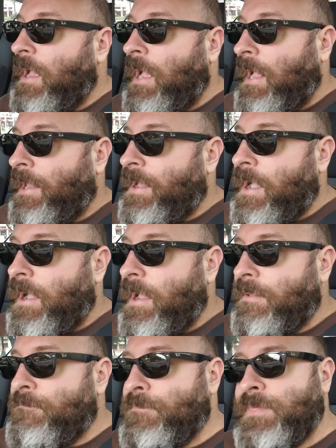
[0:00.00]

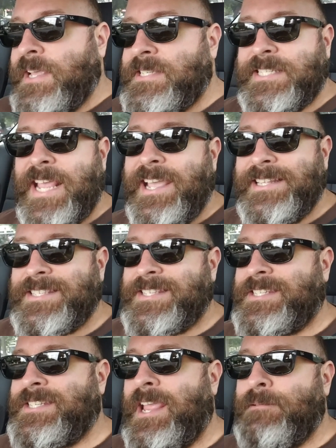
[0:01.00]
And they say it's
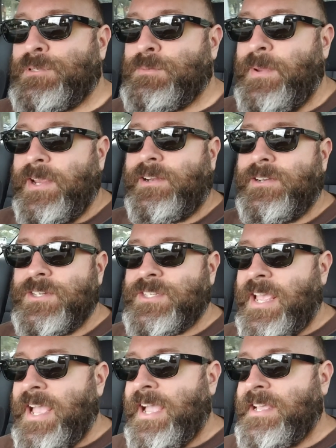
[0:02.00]
the same
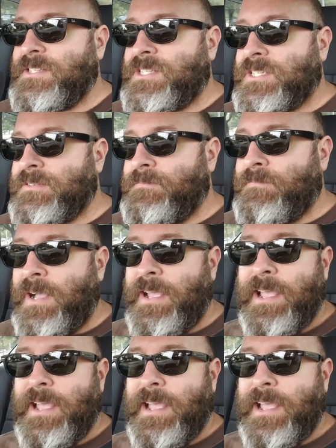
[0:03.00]
speakers as my